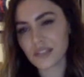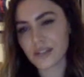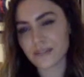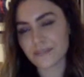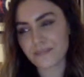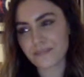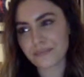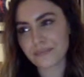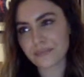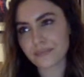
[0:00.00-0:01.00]
Yeah,
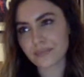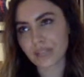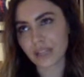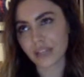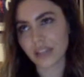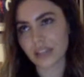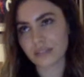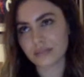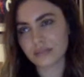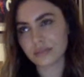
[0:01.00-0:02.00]
I like
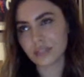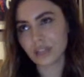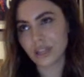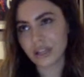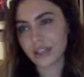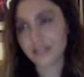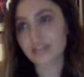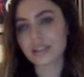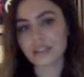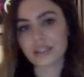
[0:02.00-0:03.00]
that.
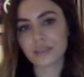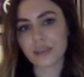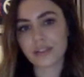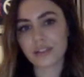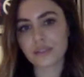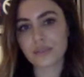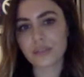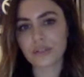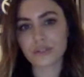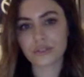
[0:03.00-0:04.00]
It's it, it's painting the
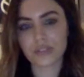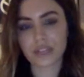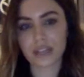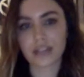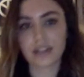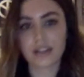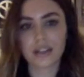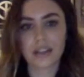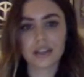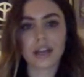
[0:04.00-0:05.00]
picture of like,
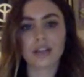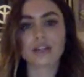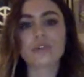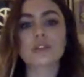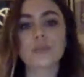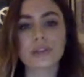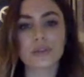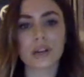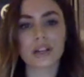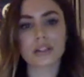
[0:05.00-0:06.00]
I know it's been a
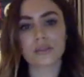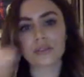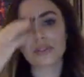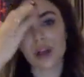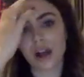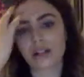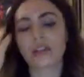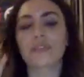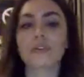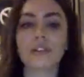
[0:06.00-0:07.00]
while since we've talked, and
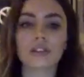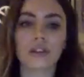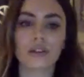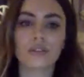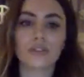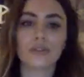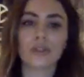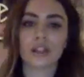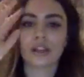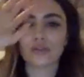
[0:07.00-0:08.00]
I've always thought of you, and
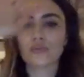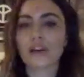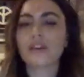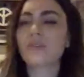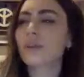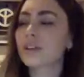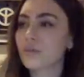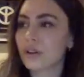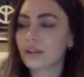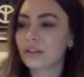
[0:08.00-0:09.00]
like no matter where you
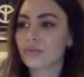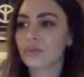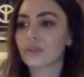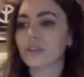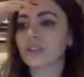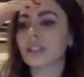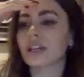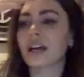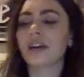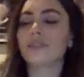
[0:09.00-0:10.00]
are in the world,
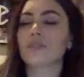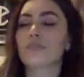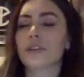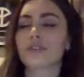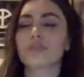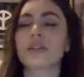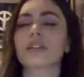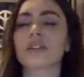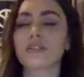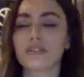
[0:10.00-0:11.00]
like I've just pictured
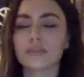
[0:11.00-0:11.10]
myself